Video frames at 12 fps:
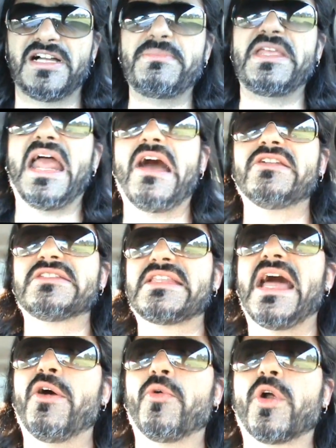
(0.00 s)
I mean, how does
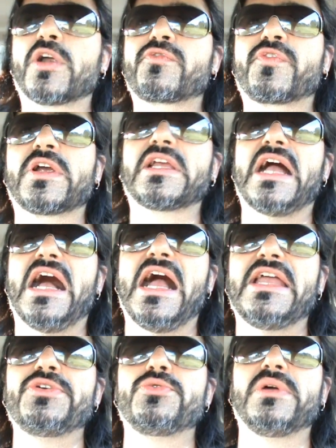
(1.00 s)
that work for a
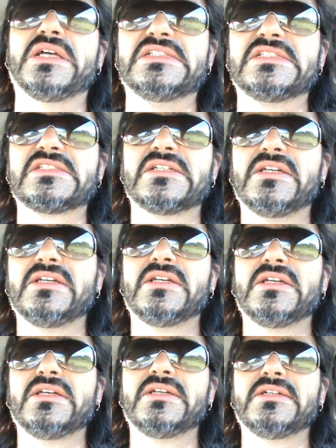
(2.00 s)
guy who is
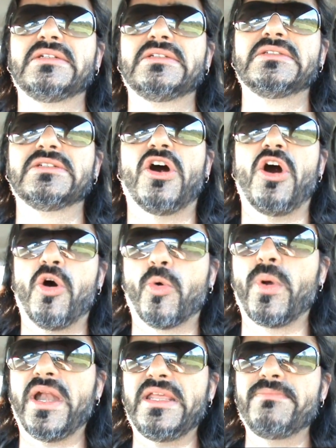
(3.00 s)

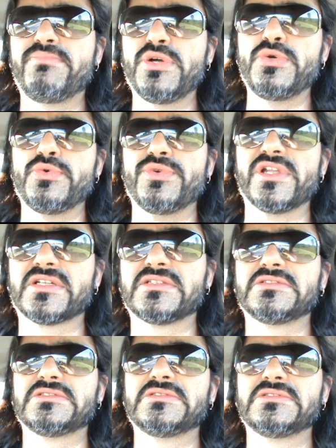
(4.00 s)
already booed?
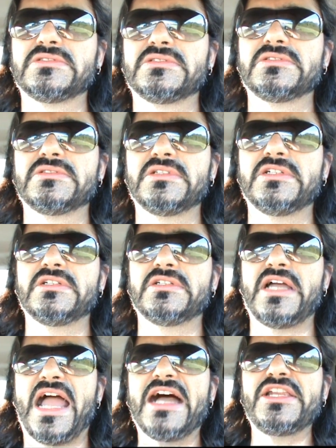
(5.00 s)

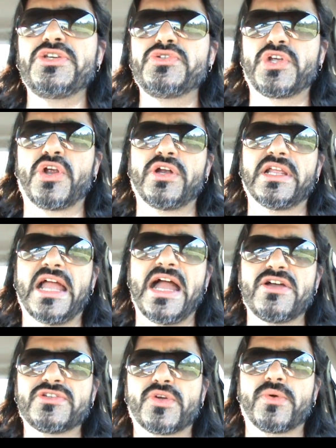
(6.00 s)
How do you turn a
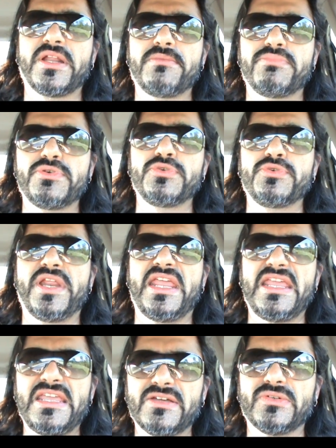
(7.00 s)
guy who's already booed
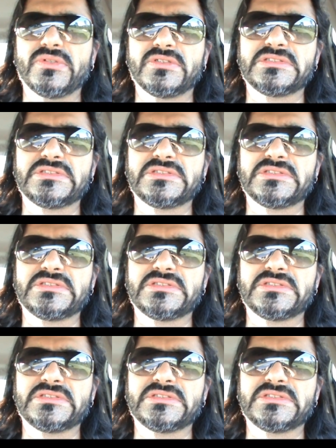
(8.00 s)
heel?